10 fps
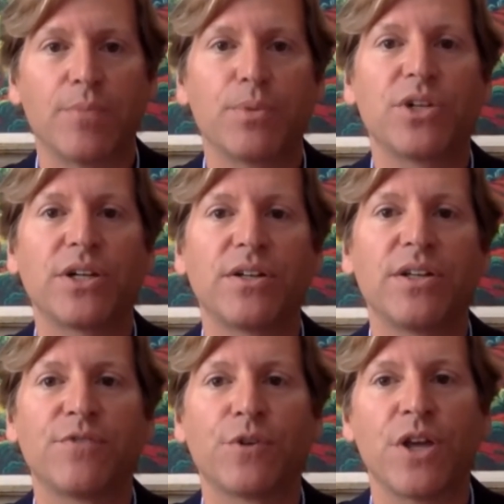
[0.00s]
particularly
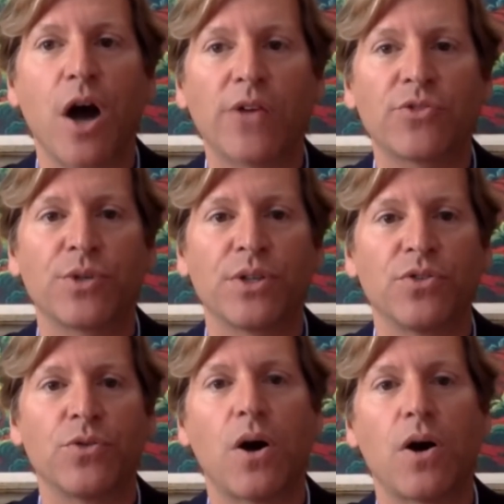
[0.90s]
for the Austrians,
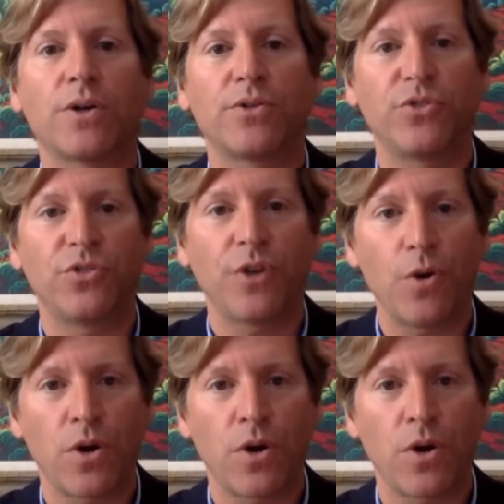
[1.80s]
who are so